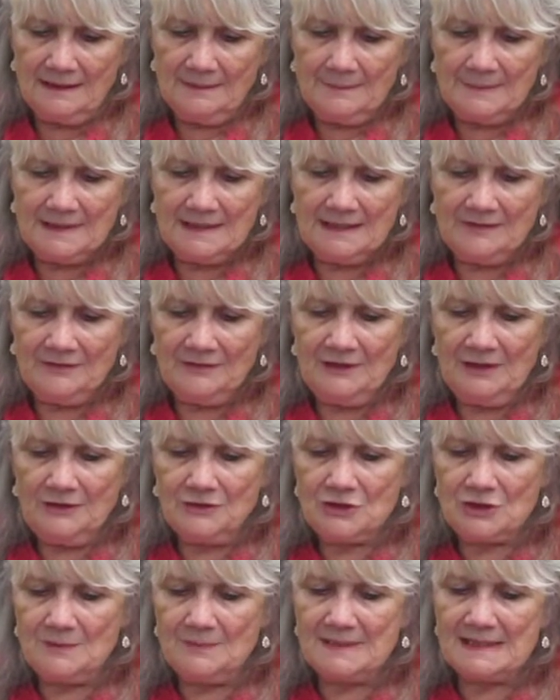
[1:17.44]
But even though
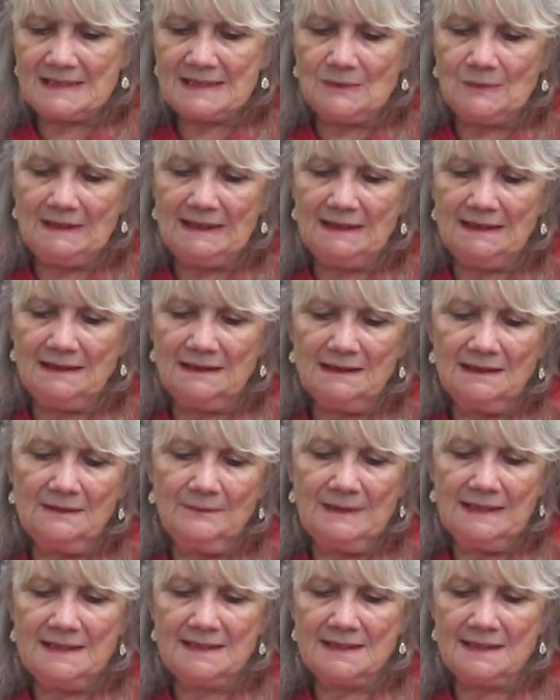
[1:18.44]
she was queen,
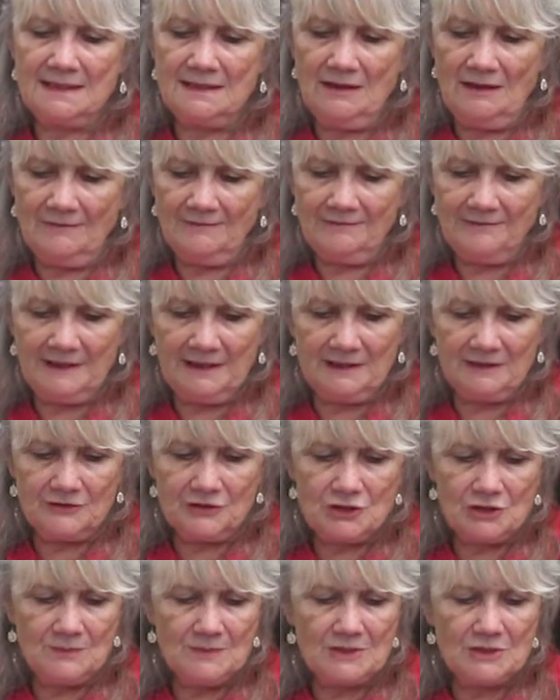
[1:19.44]
Louise did not feel
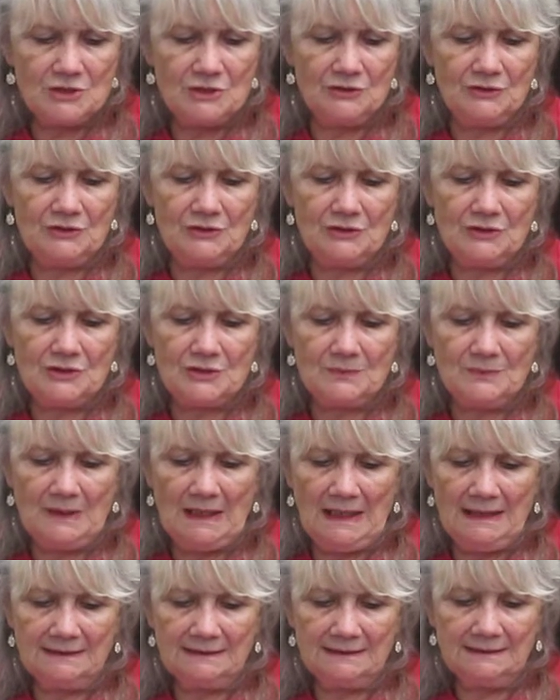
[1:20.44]
she was too good to
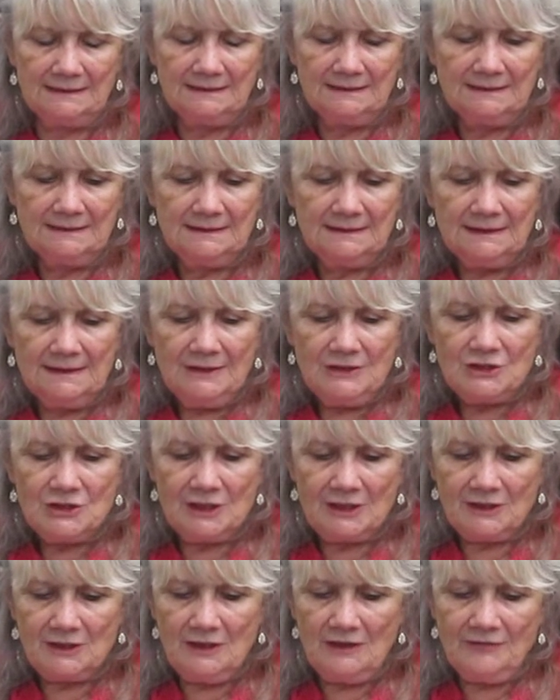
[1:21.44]
work. She
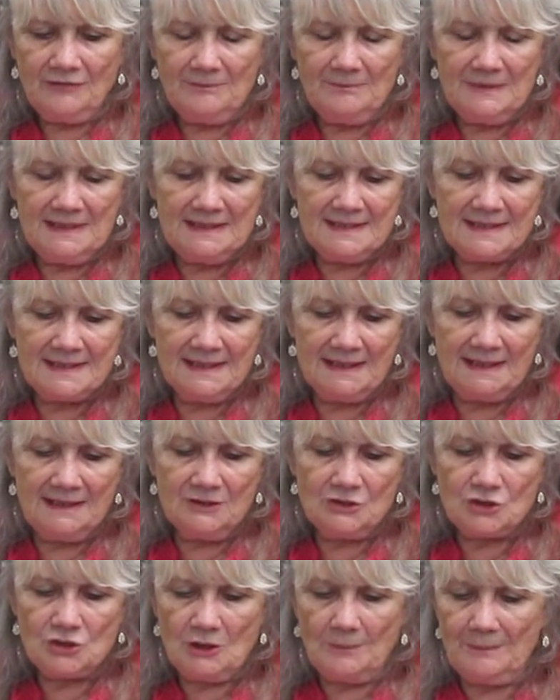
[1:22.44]
could often be
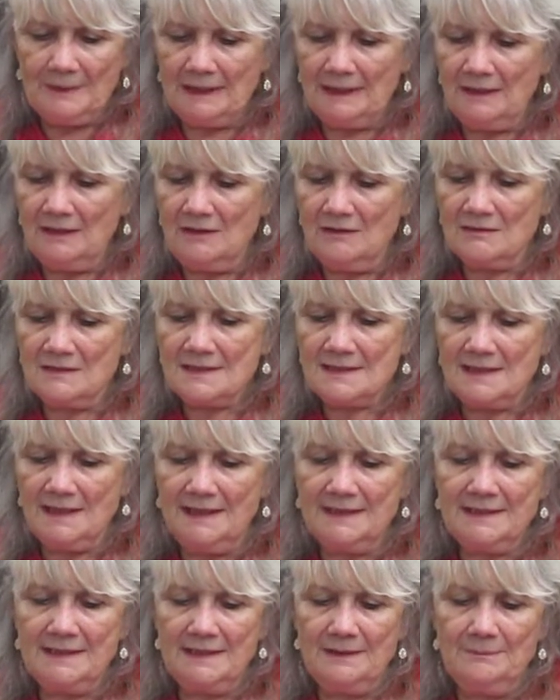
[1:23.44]
seen shopping
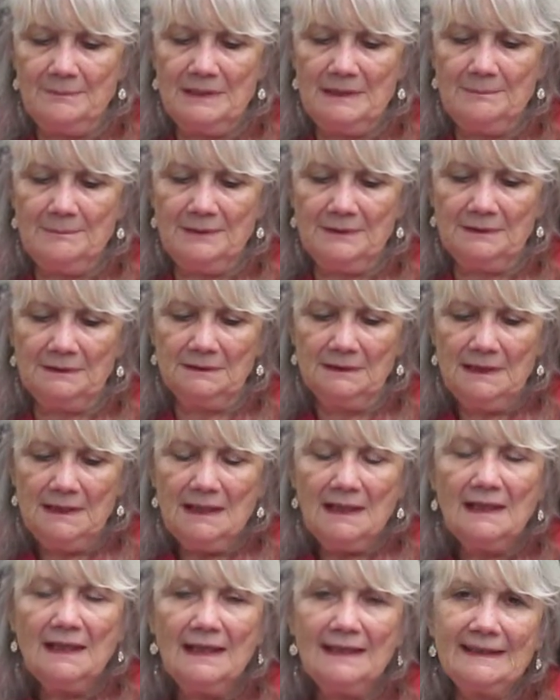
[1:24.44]
alongside her people
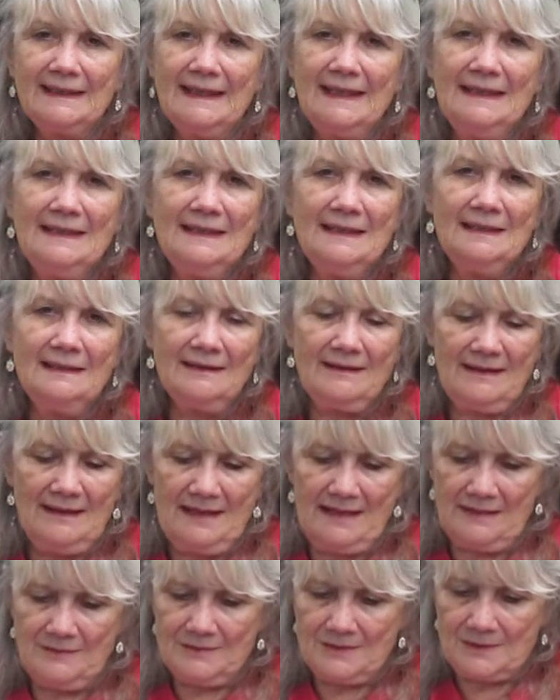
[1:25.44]
like any other
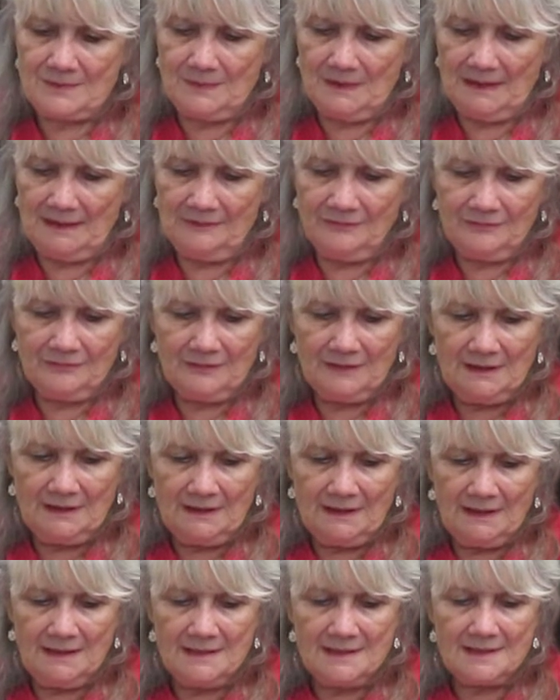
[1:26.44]
housewife
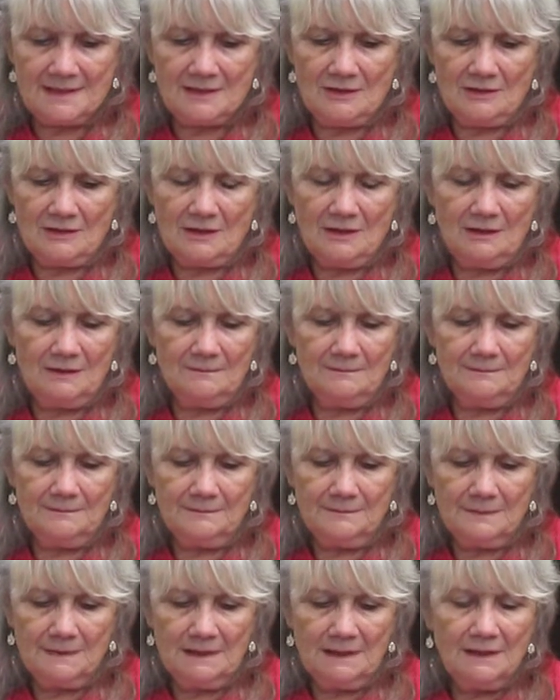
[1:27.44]
in Stockholm.
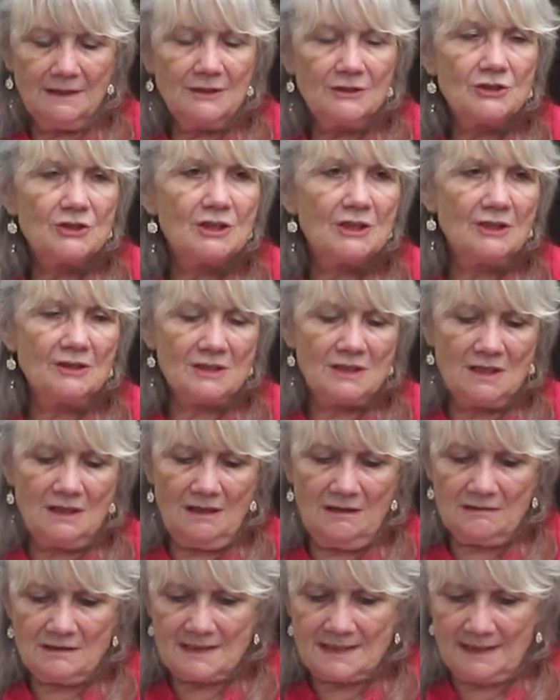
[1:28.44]
She got
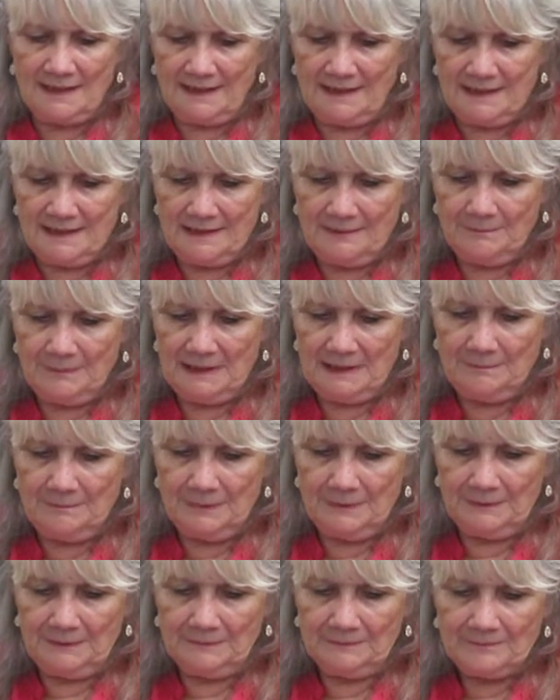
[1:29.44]
alongside her
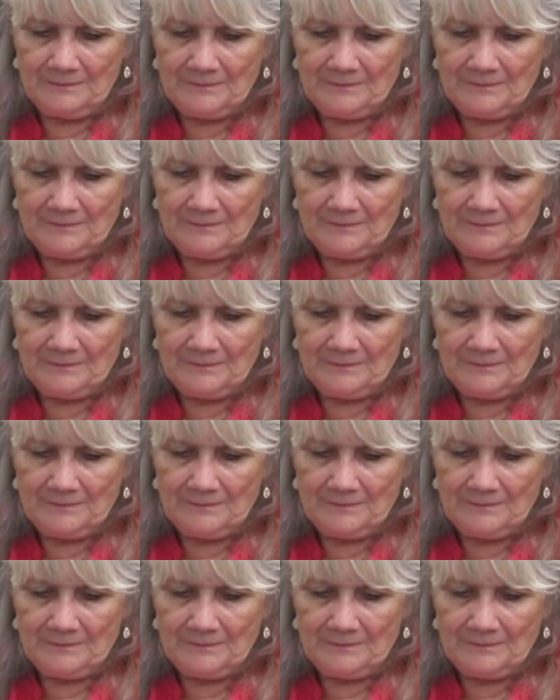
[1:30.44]
people.